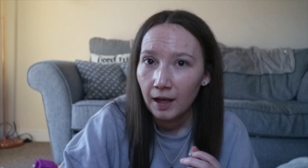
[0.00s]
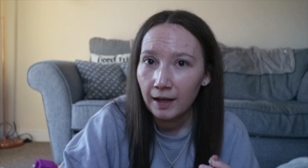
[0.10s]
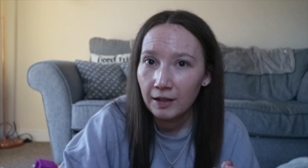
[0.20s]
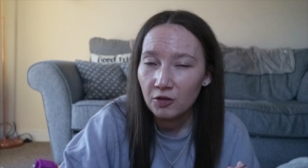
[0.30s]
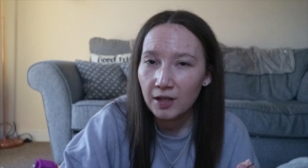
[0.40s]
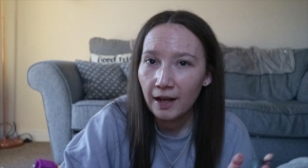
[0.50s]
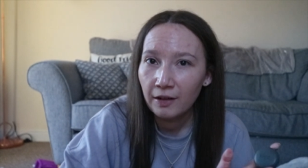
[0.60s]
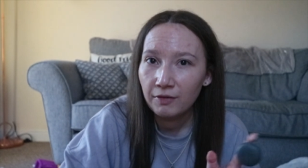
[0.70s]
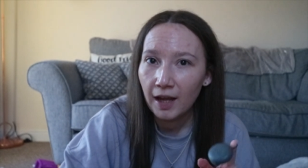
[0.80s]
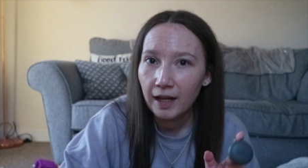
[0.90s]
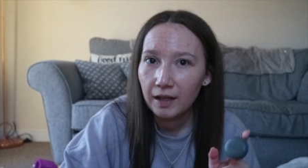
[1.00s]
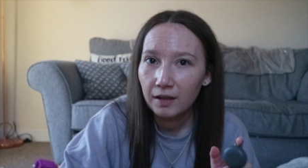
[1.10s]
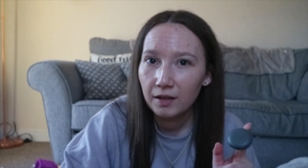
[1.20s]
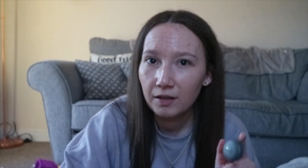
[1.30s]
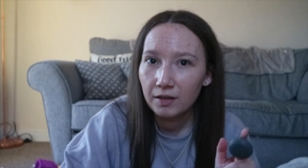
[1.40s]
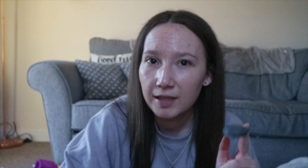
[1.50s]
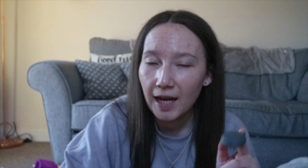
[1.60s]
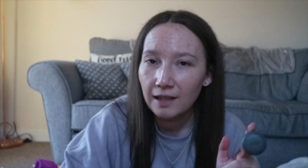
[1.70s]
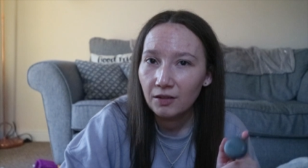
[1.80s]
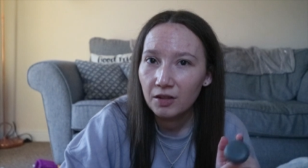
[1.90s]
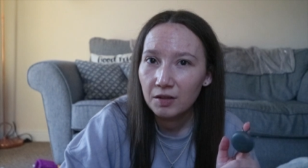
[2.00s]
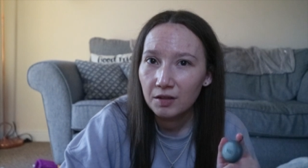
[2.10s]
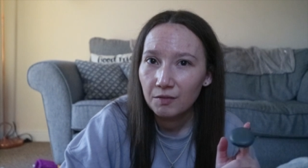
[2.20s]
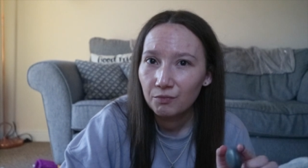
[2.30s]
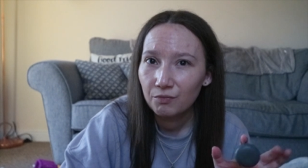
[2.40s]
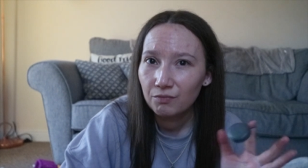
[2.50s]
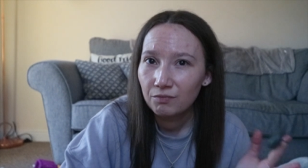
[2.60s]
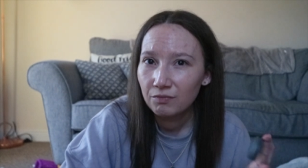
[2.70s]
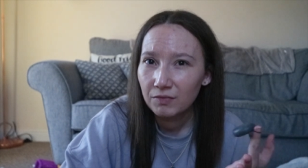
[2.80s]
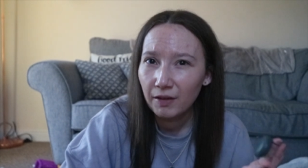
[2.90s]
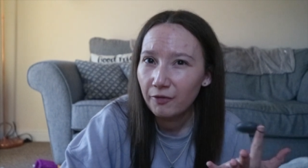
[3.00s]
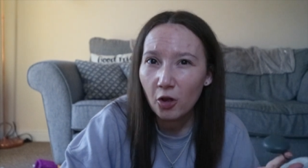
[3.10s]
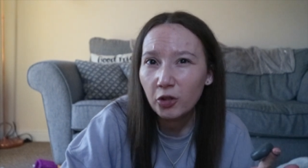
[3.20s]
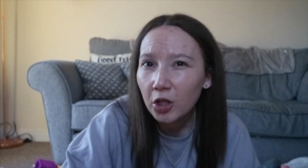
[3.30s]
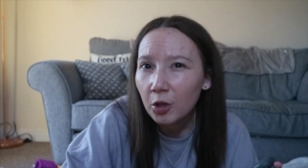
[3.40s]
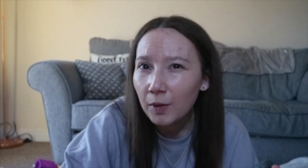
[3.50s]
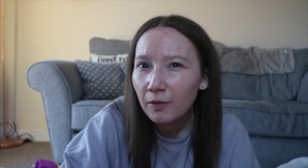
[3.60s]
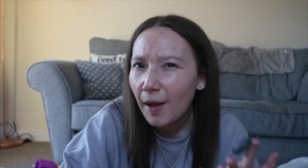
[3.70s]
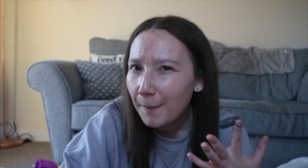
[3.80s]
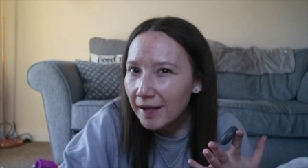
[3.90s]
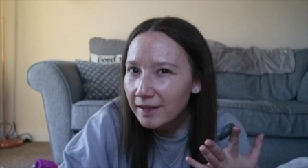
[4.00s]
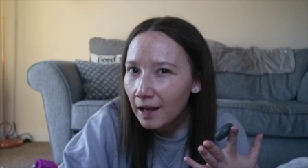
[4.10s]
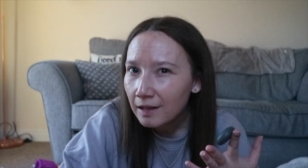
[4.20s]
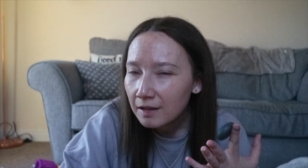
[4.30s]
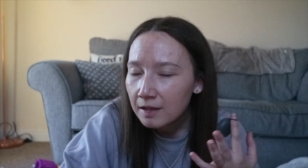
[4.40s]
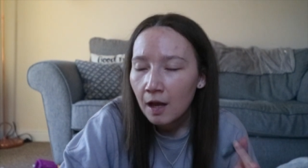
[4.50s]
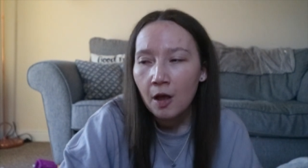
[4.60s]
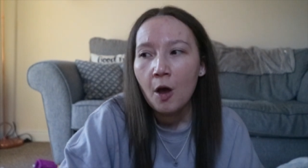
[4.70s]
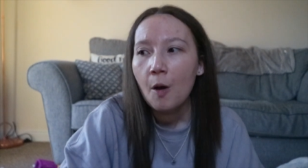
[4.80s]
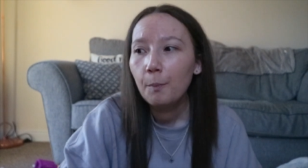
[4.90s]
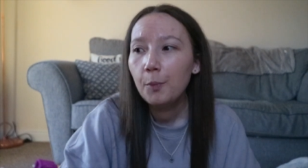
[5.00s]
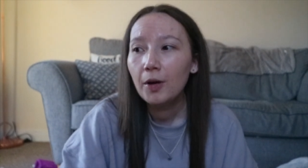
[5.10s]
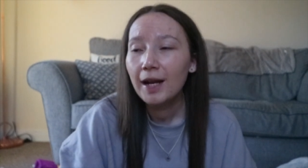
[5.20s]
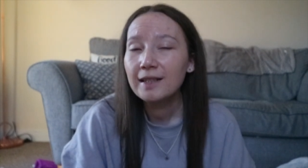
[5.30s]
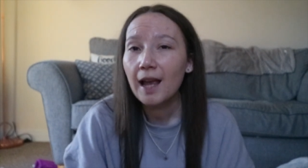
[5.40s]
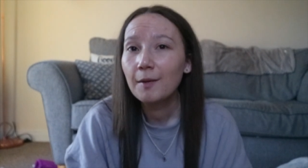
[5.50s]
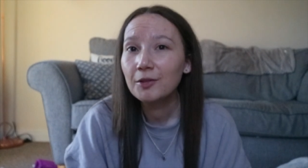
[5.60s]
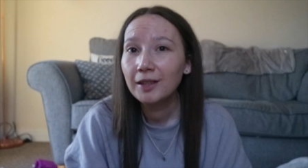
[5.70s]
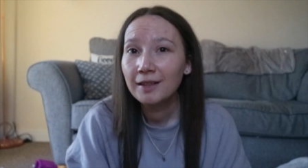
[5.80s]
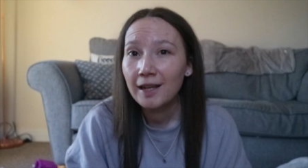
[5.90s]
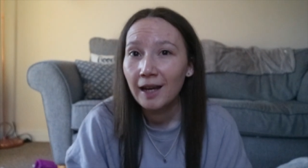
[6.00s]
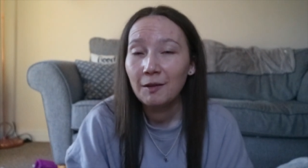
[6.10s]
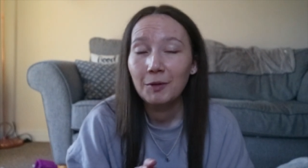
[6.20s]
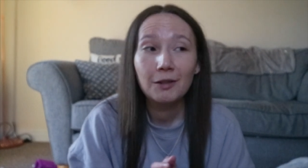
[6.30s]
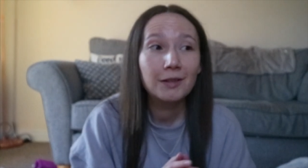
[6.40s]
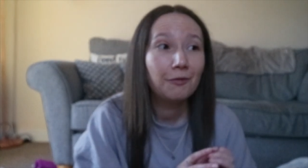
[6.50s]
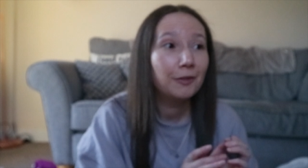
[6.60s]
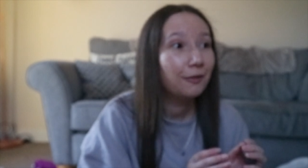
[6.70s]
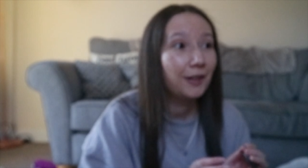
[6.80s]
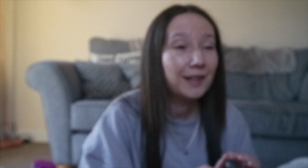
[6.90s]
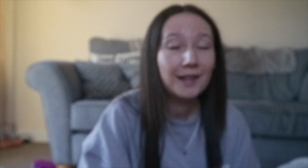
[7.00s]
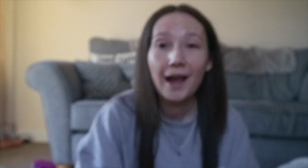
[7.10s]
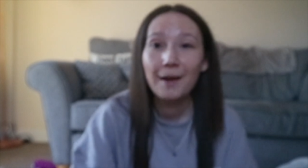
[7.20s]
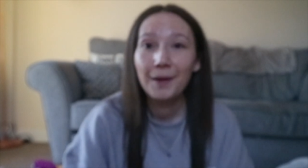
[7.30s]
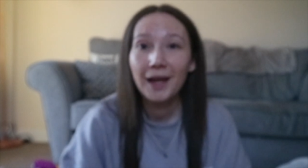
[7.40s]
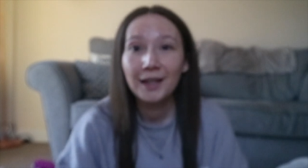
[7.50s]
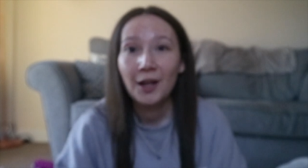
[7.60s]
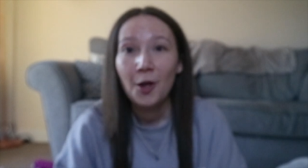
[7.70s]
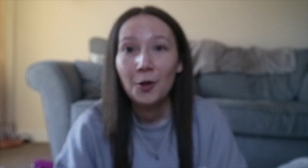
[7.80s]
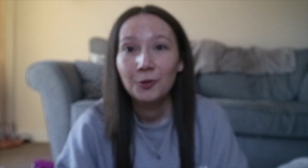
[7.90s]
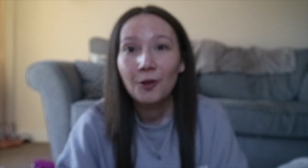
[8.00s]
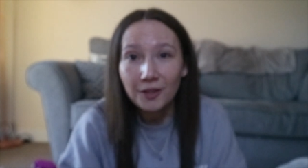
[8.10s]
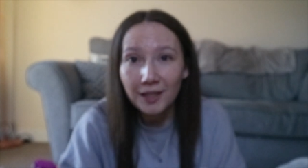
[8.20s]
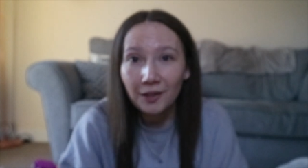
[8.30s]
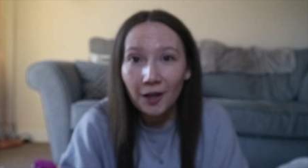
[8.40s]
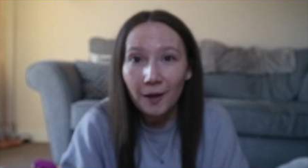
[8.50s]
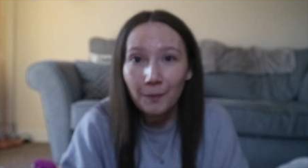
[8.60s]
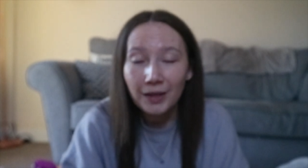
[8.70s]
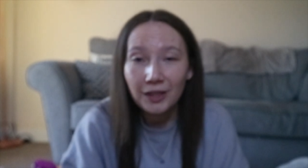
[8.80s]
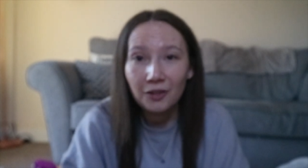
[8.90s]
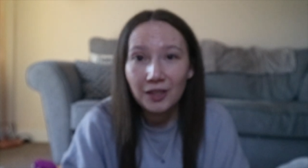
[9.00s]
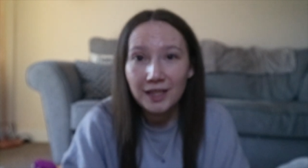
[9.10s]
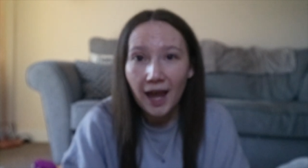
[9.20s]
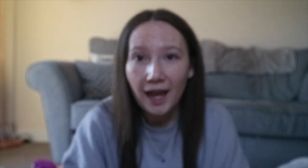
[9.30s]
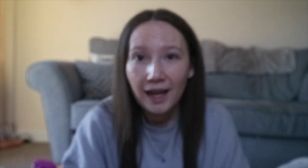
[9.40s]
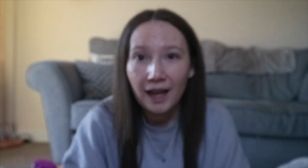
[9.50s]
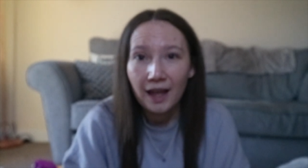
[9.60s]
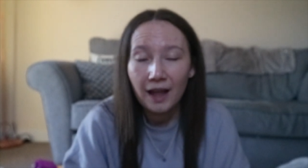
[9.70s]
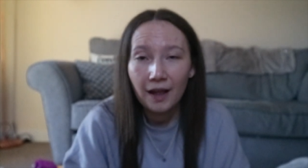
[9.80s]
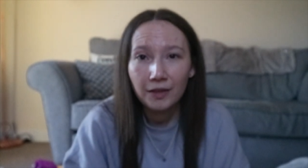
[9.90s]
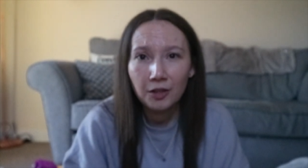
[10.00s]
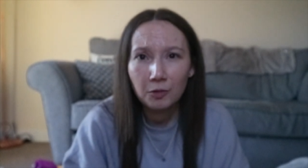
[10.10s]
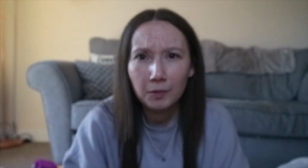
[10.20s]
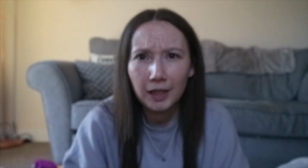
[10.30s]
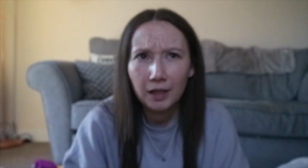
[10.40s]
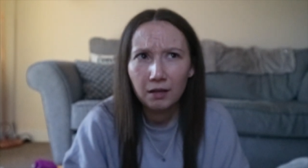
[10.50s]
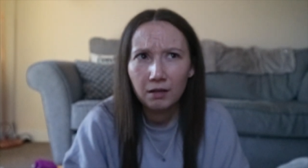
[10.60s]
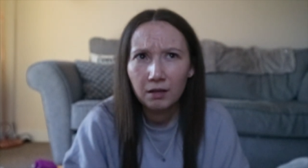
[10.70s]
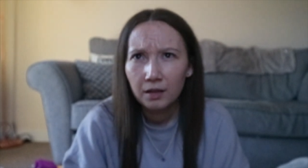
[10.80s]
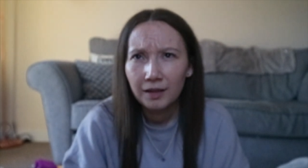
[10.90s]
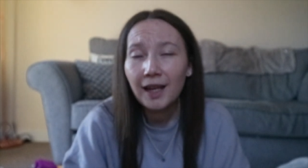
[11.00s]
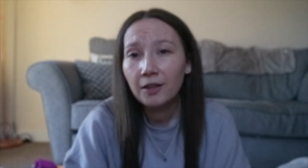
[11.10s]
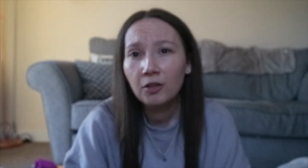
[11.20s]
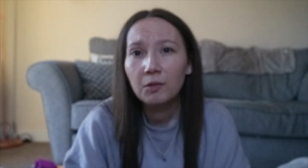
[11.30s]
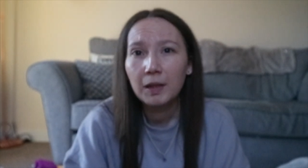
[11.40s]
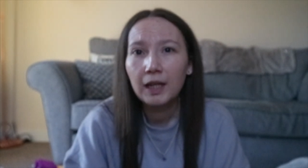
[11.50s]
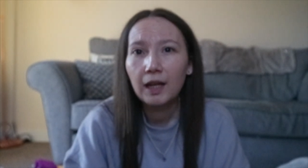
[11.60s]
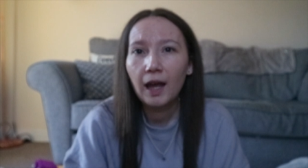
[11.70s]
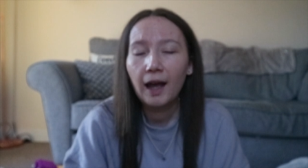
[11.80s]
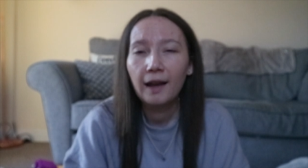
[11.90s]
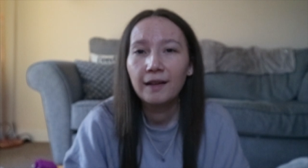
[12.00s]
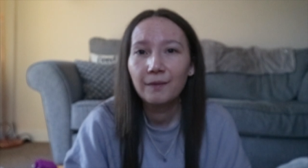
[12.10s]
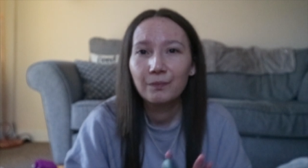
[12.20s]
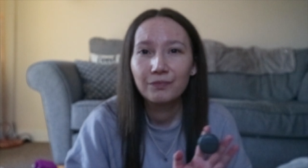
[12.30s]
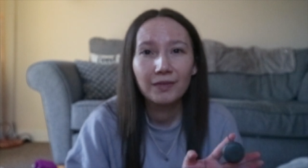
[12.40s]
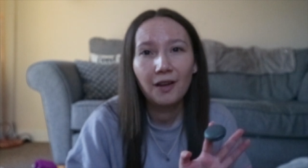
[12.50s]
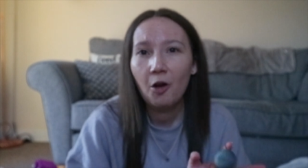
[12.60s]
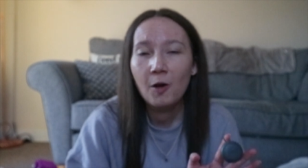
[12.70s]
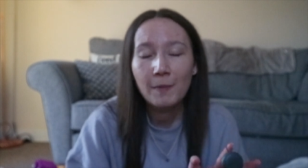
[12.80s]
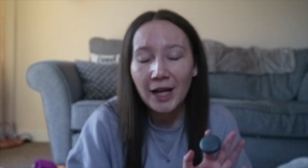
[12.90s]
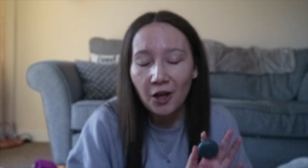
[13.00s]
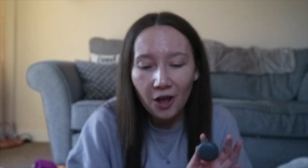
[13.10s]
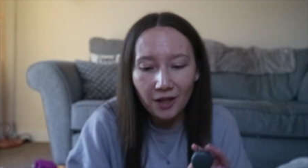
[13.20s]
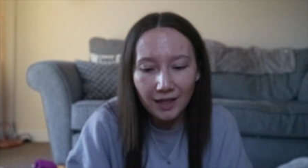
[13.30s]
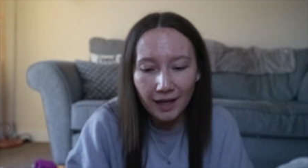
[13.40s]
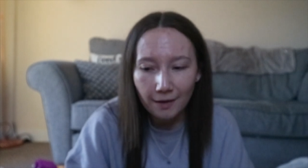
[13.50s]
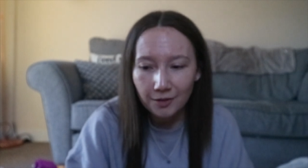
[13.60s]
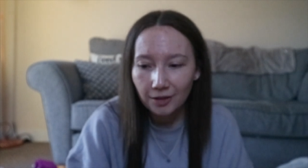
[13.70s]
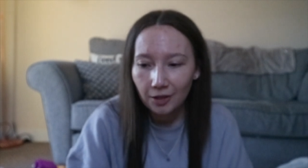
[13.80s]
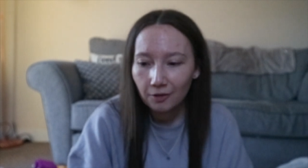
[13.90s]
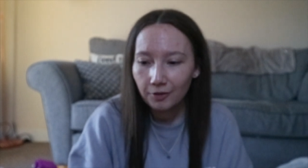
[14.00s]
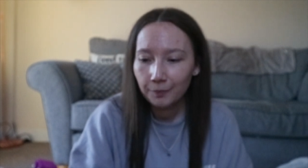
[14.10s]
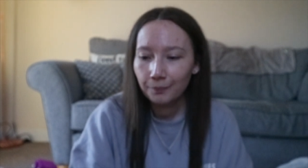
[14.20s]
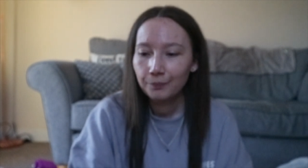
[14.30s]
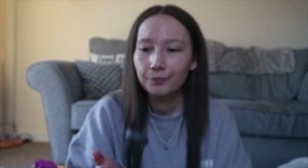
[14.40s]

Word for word: And it just kind of like tailors the volume, if that makes sense. But it's absolutely insane. We used it for the first time in Nottingham the other week, and oh my god, I absolutely love them.